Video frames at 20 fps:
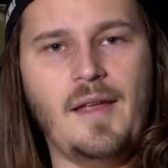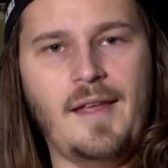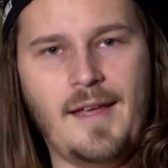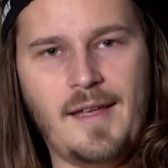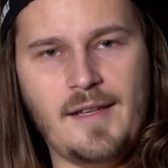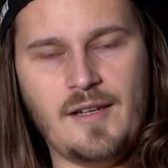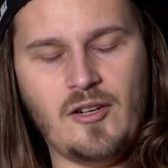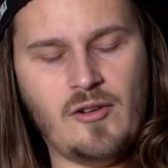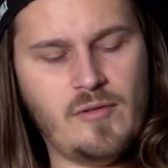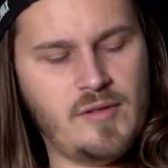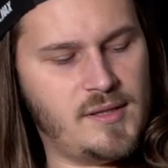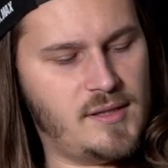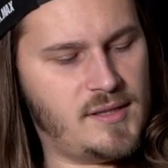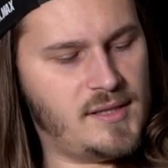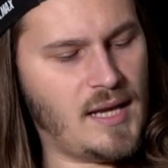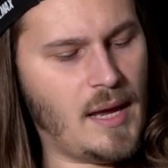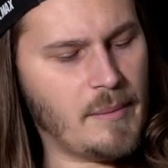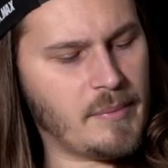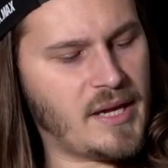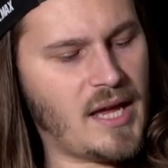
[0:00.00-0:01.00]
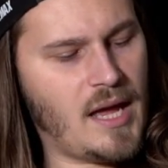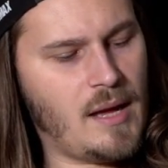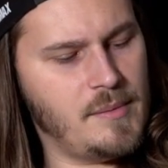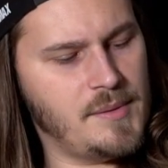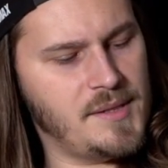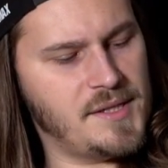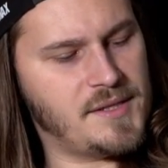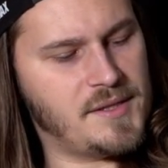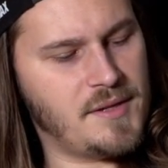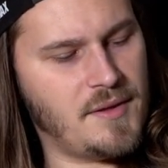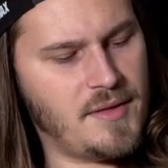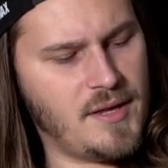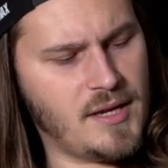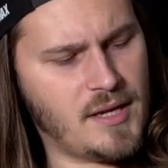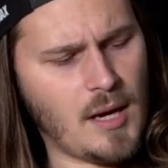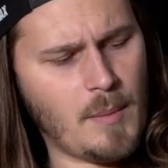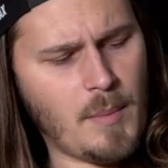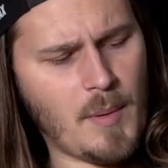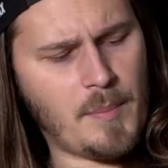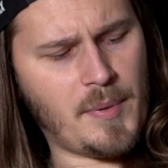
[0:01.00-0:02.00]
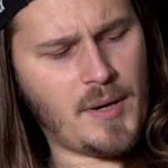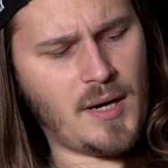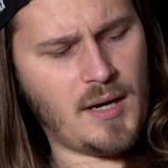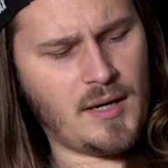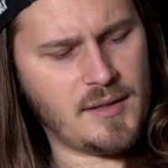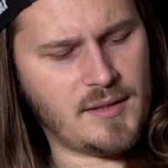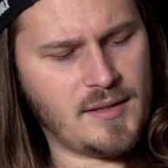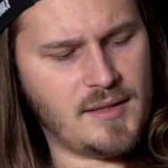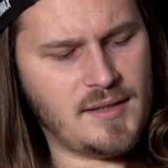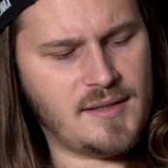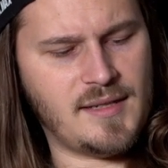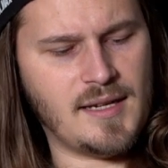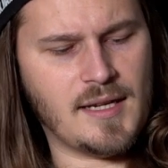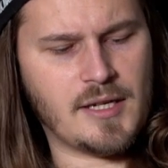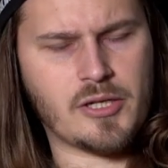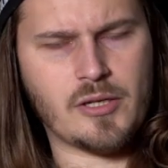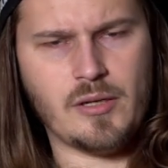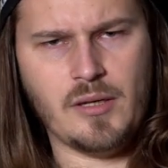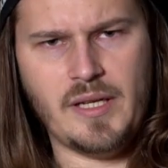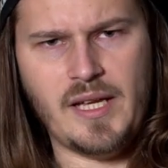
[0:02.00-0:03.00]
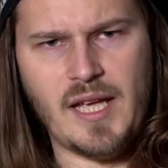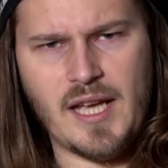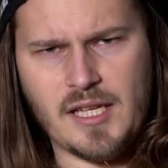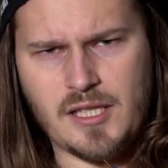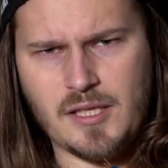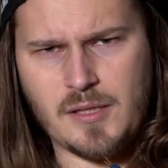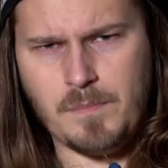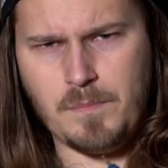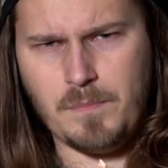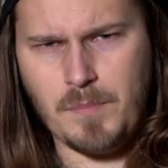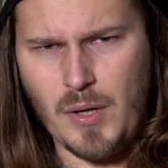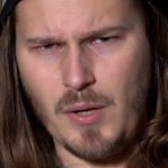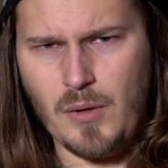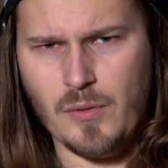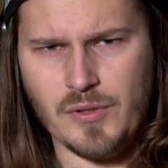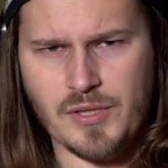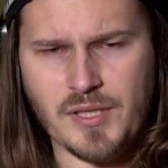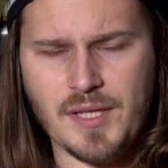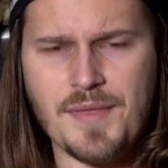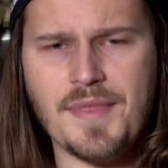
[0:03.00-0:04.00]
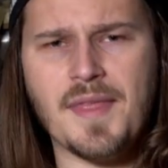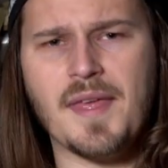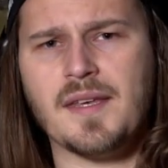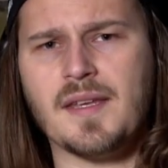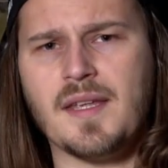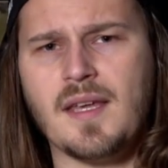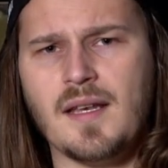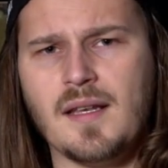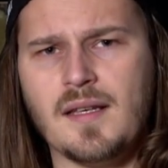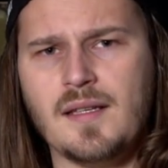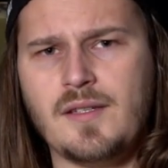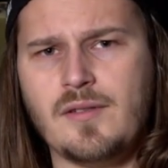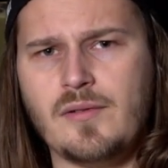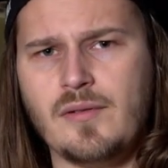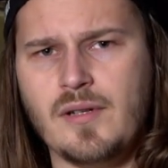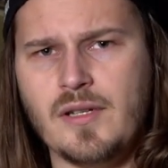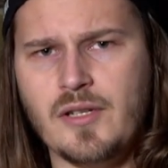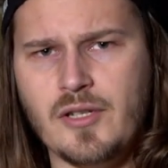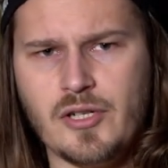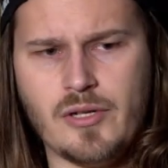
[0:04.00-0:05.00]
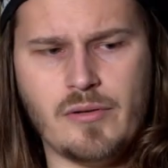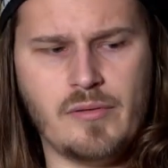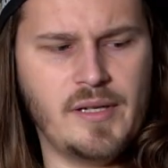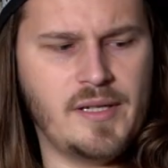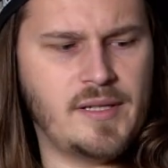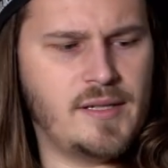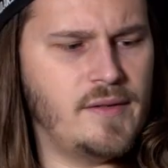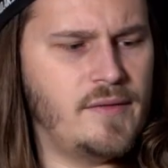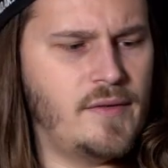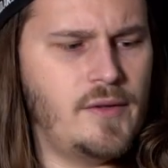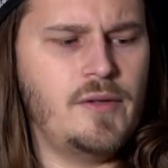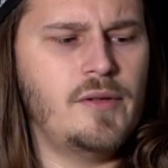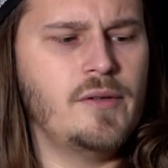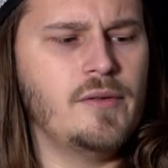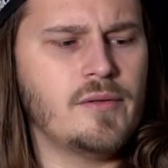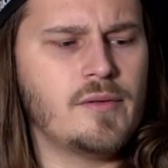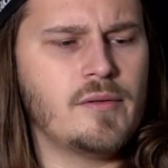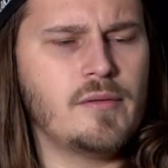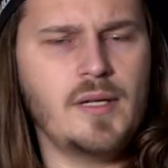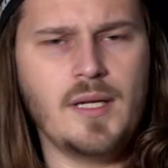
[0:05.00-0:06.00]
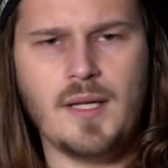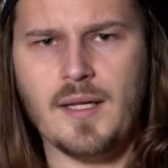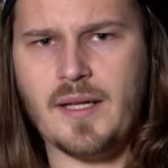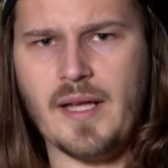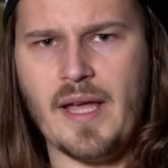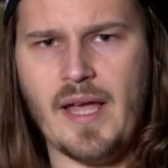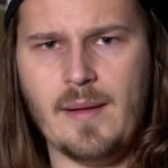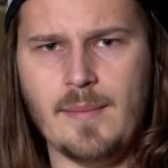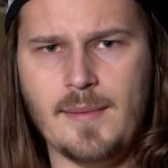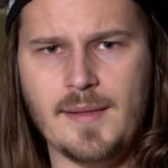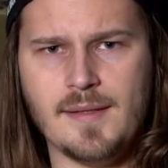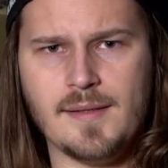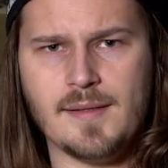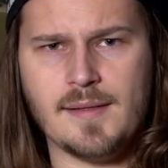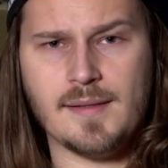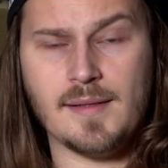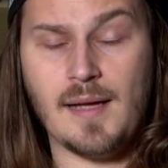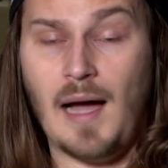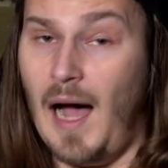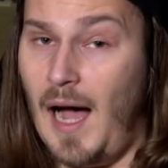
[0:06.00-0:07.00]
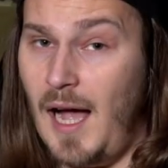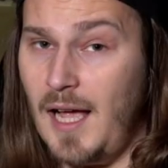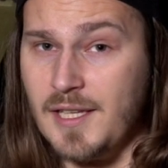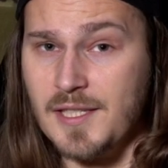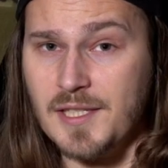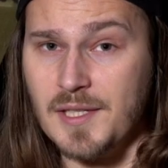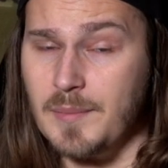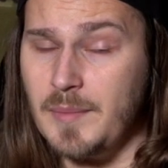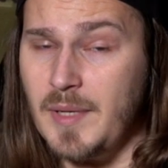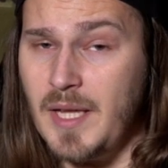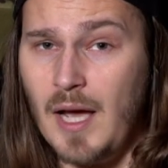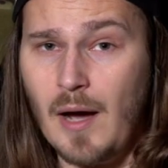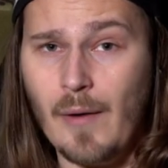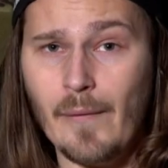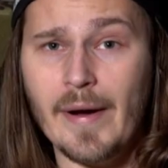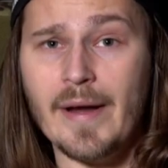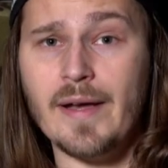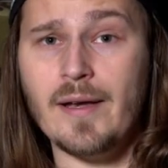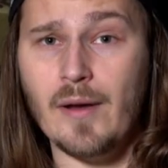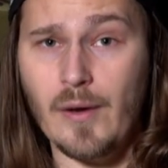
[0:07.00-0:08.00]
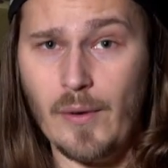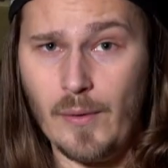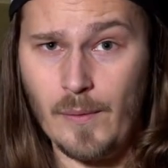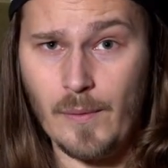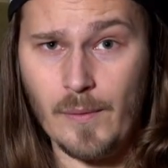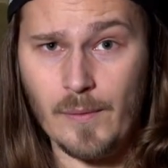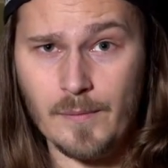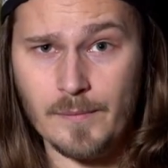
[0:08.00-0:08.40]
And on some cables, the copper part is actually exposed, and that can lead to injuries if you use real cables. Ask me how I know.